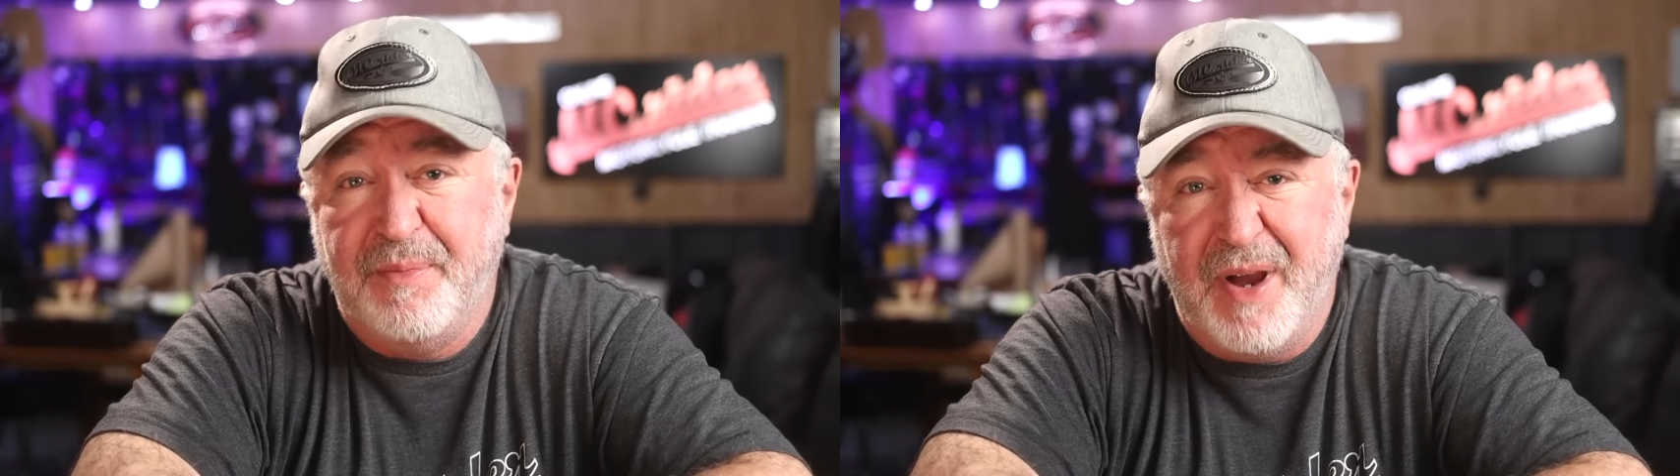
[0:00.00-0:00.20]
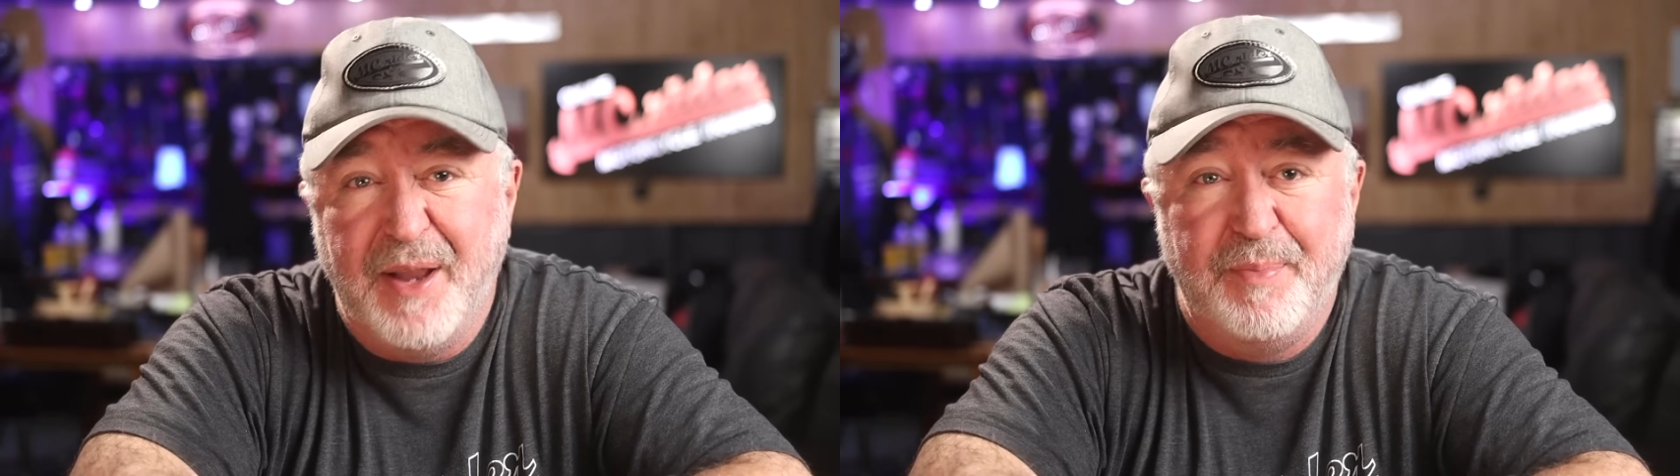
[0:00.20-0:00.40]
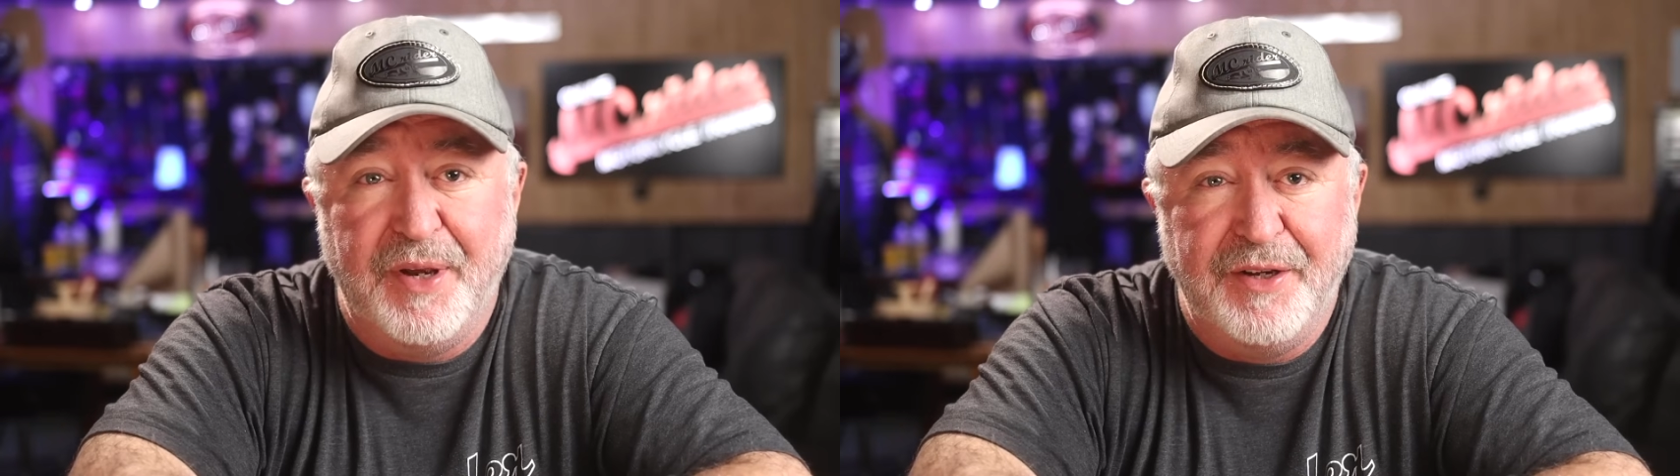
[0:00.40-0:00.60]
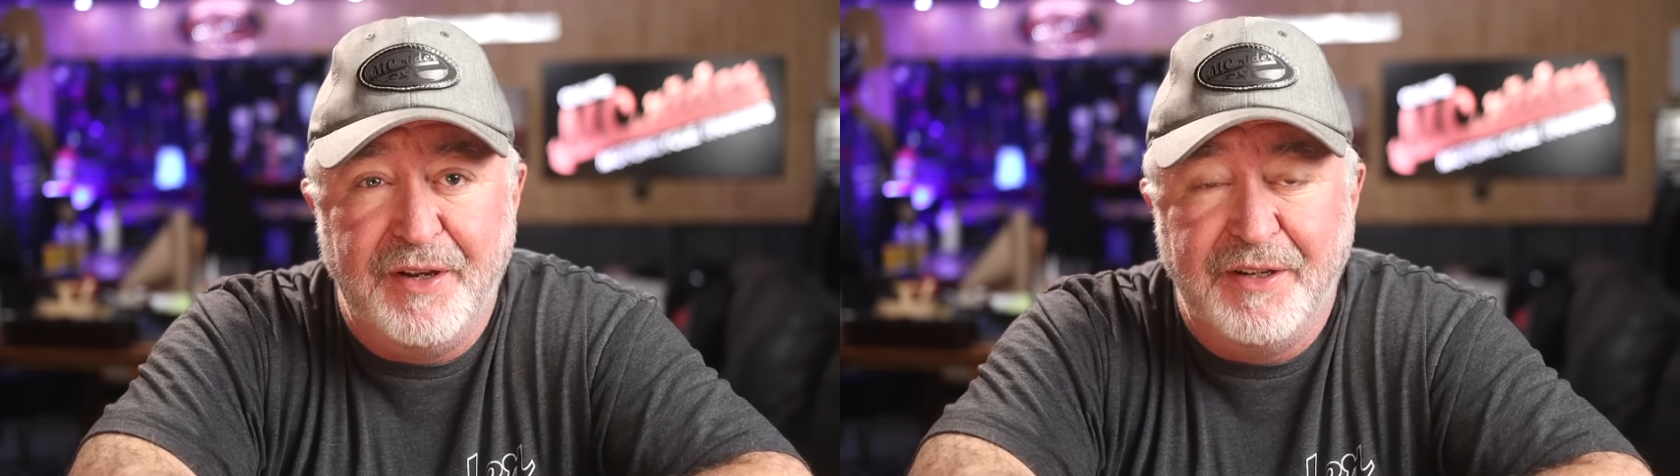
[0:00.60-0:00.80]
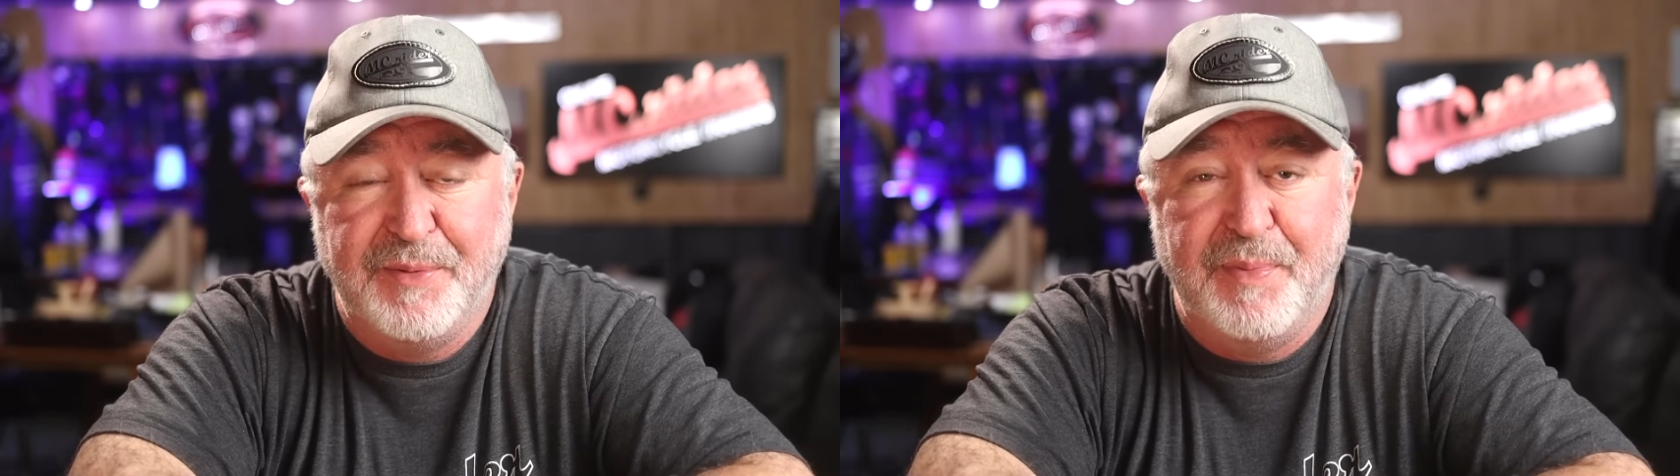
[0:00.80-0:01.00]
in my
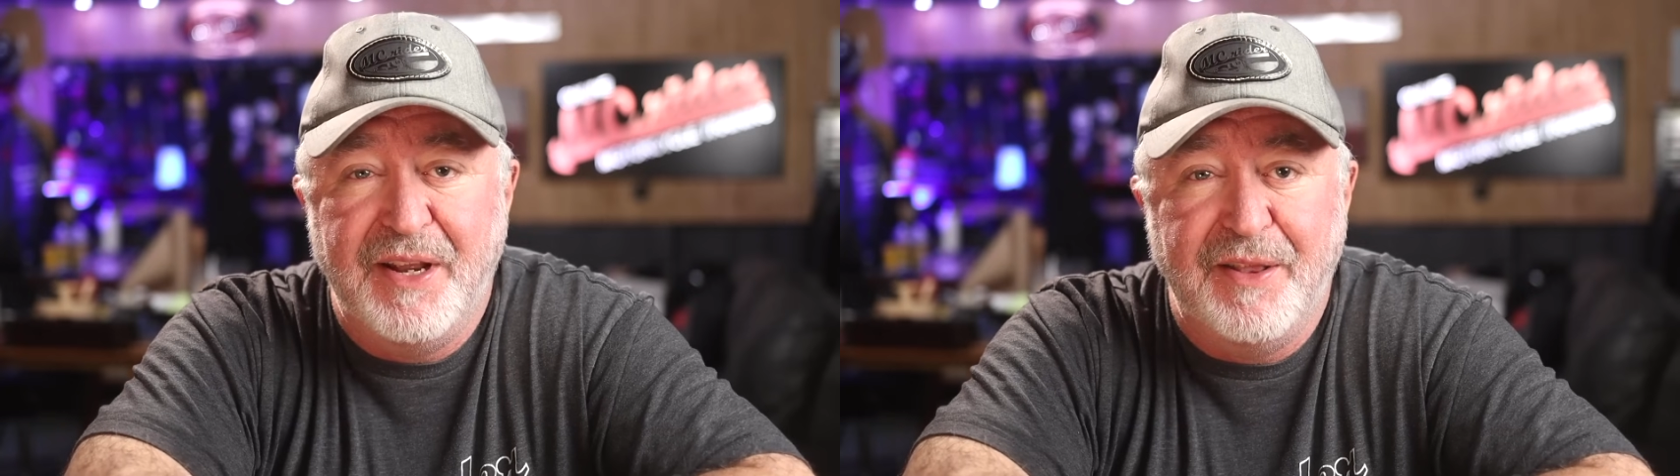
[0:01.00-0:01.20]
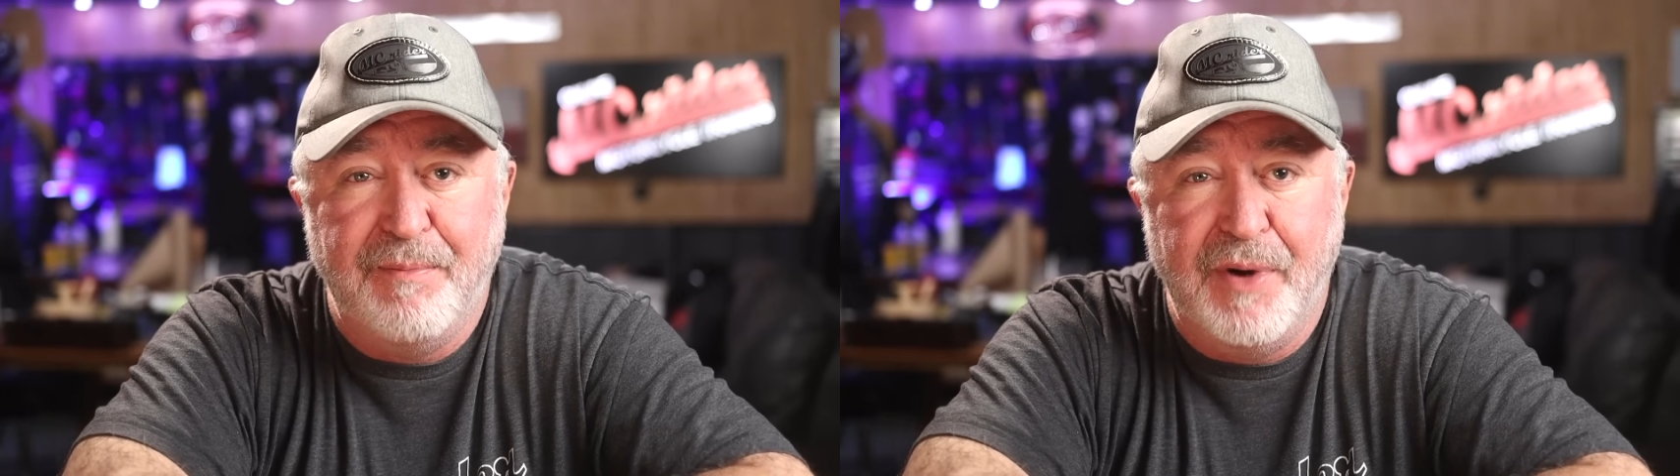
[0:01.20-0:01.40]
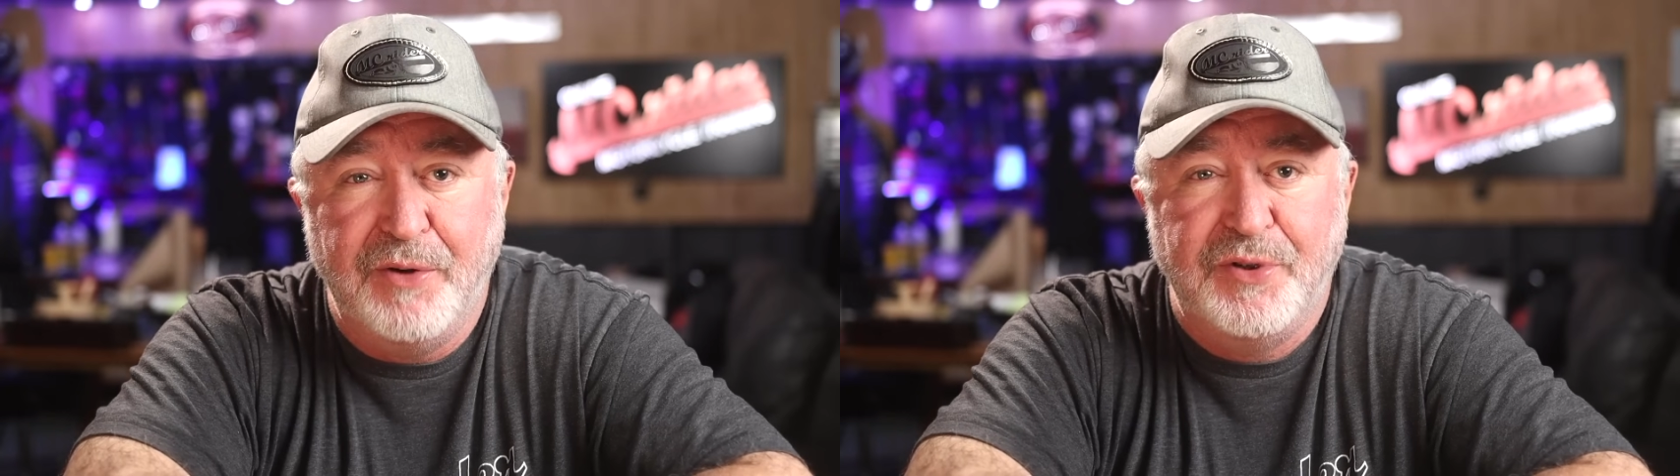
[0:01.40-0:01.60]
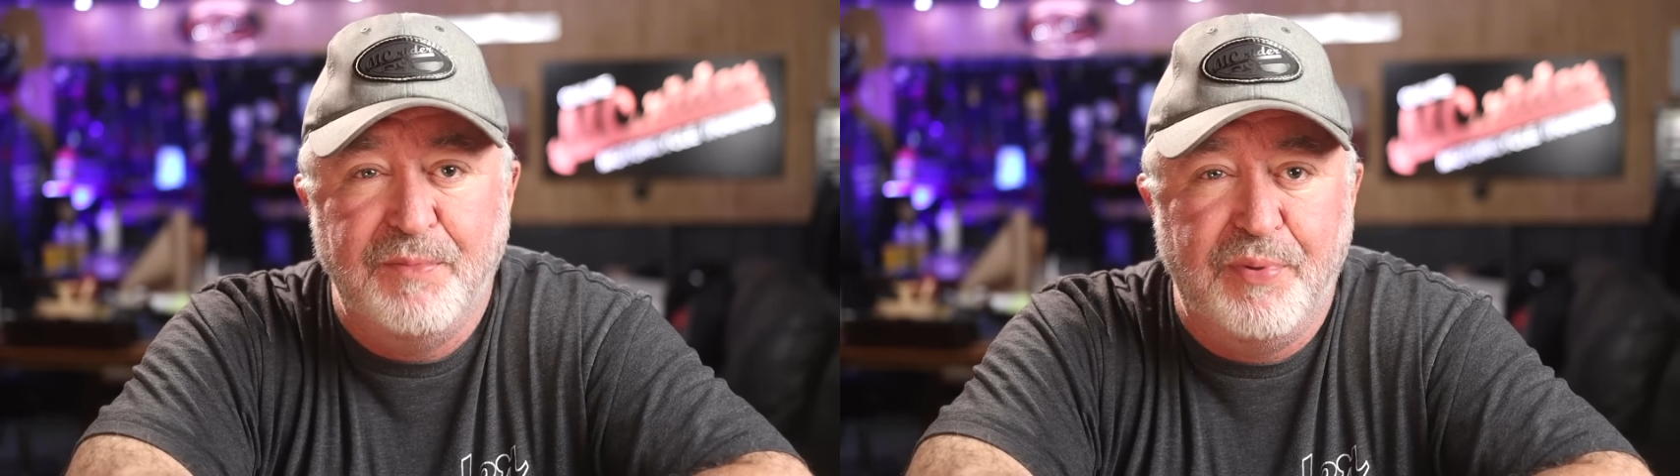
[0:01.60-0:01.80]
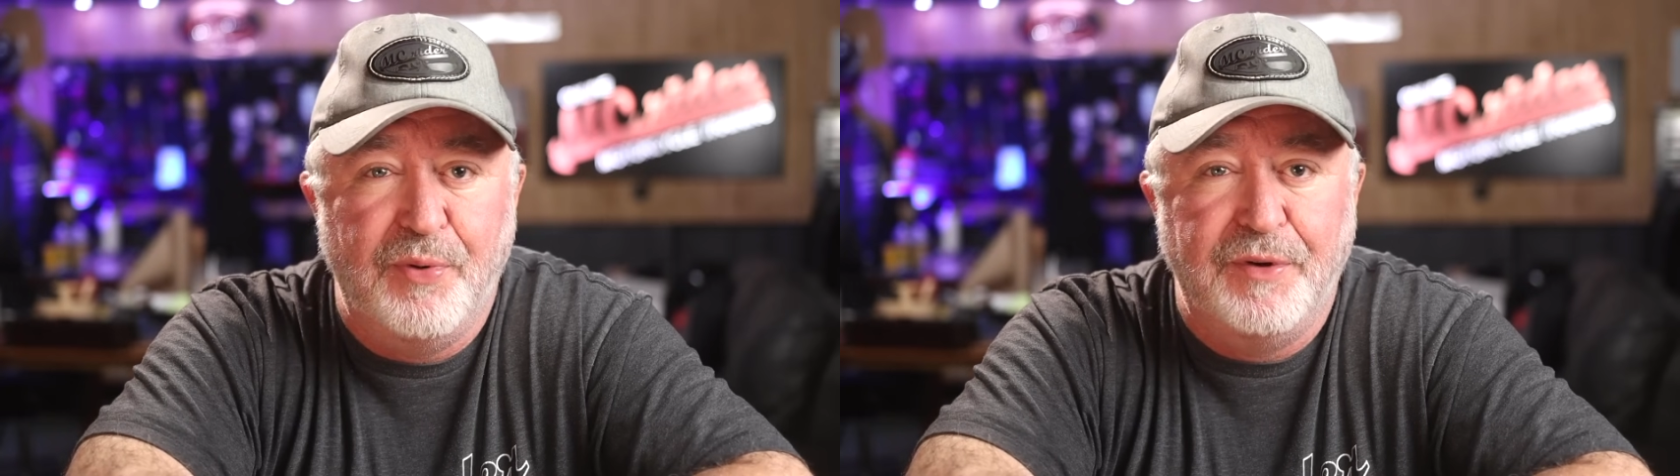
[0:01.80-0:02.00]
opinion, as being the most
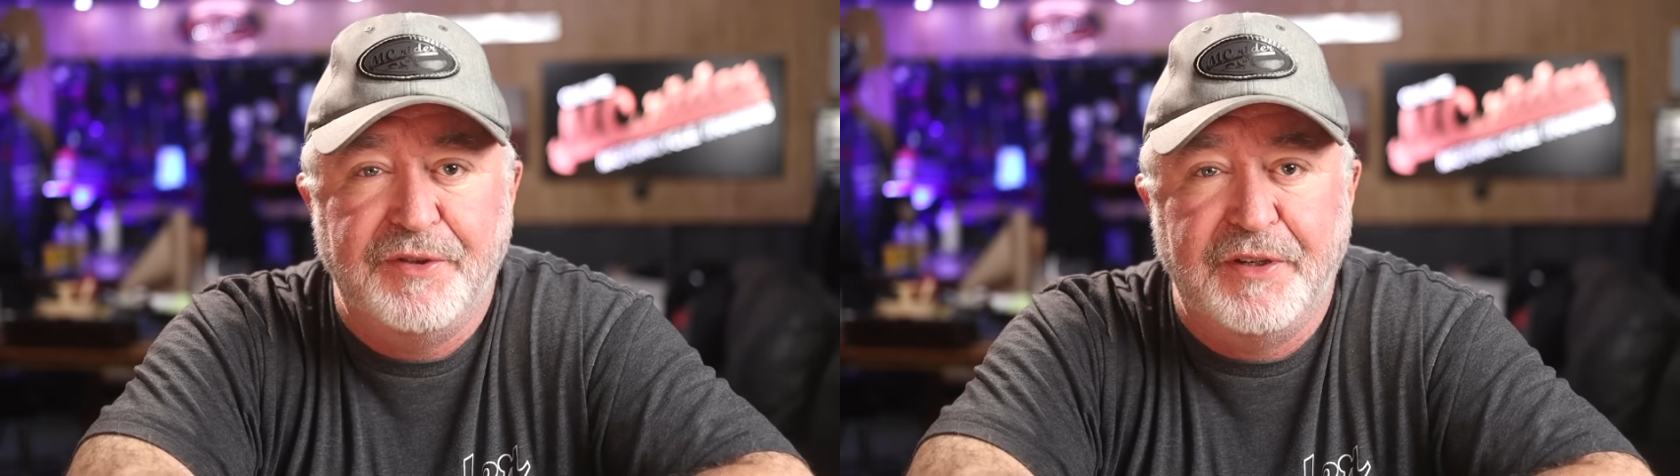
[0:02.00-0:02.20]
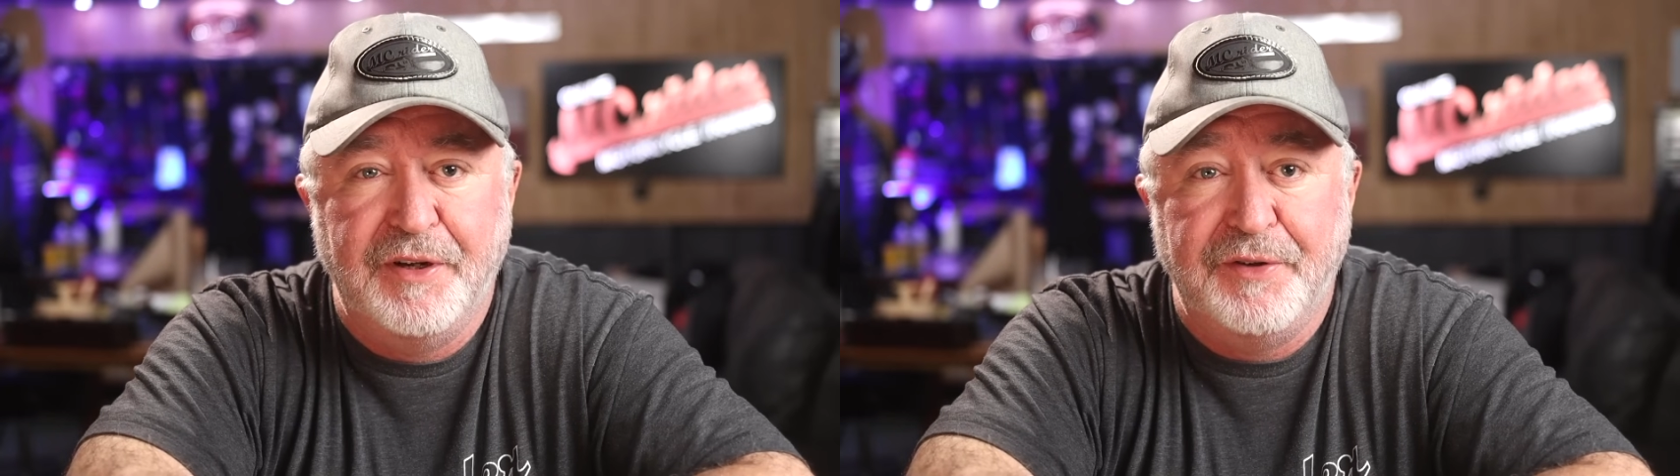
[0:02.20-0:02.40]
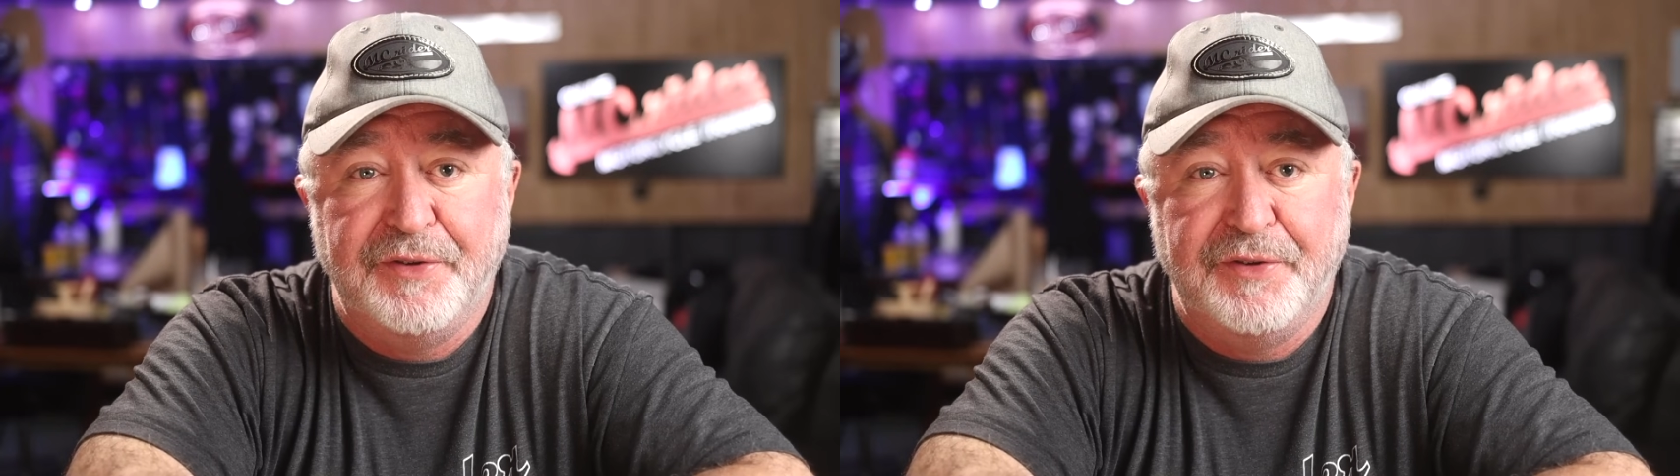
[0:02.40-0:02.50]
important skill